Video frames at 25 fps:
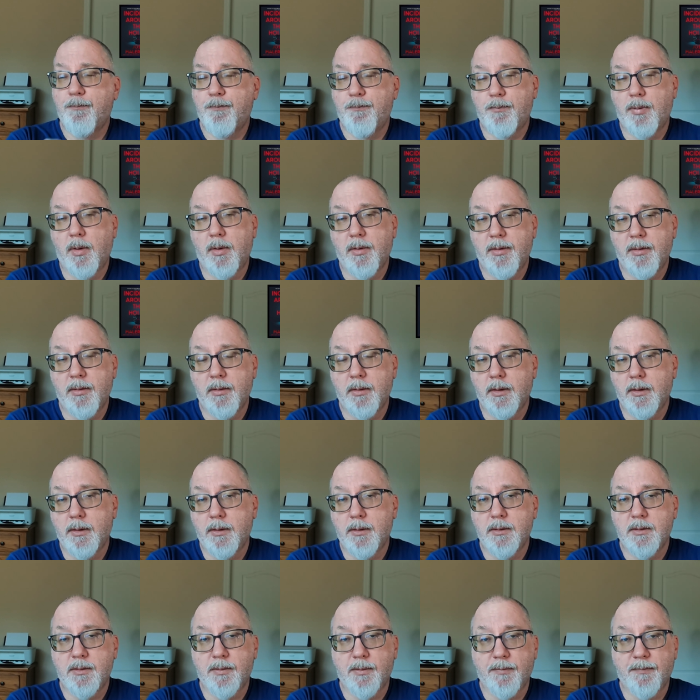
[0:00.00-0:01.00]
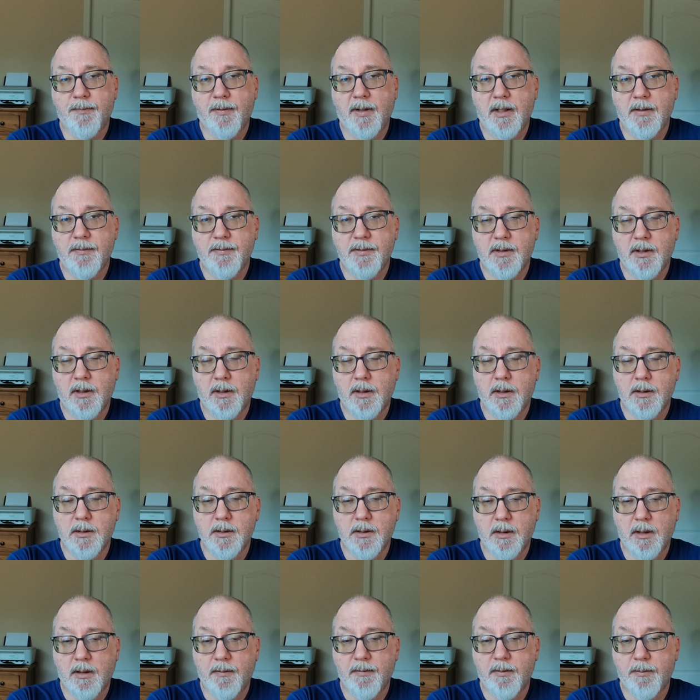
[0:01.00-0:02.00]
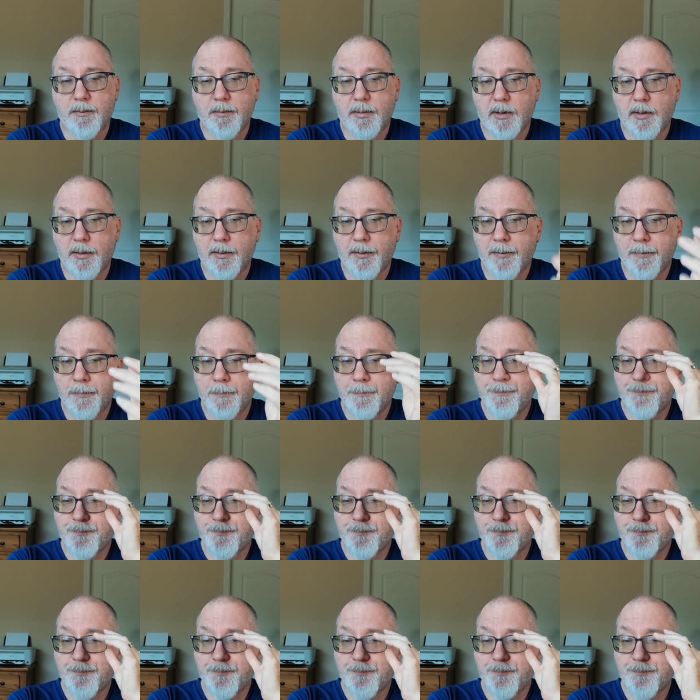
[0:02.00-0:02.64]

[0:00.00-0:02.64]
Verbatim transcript: Both of those are five stars, loved them both.